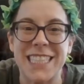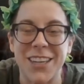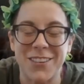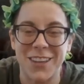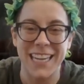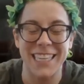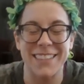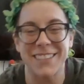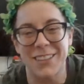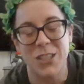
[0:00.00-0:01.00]
They're clanking a
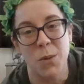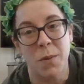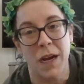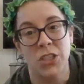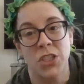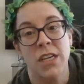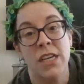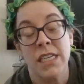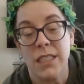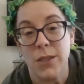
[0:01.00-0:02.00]
little too much.
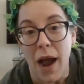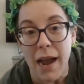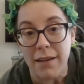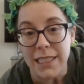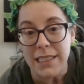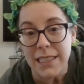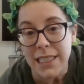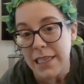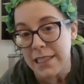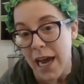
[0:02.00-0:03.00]
So I like to
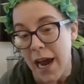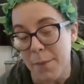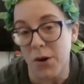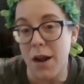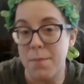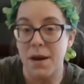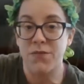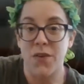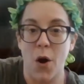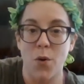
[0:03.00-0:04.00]
set a timer on my
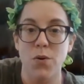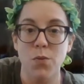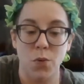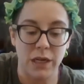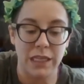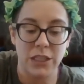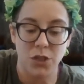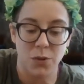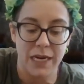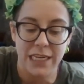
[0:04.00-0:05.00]
phone. We're going to
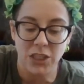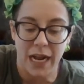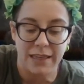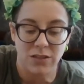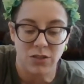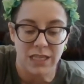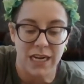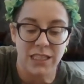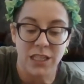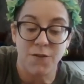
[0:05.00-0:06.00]
do each
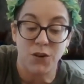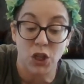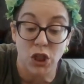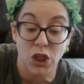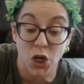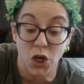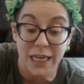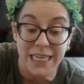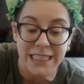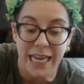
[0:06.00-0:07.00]
exercise for
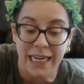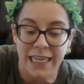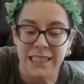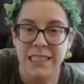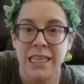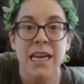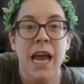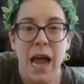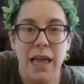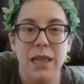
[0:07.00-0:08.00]
30 seconds,
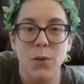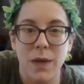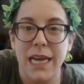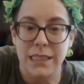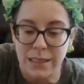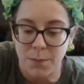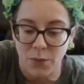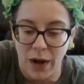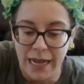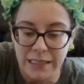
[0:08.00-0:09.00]
and then we get some
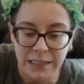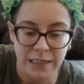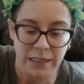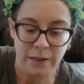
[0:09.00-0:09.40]
rest.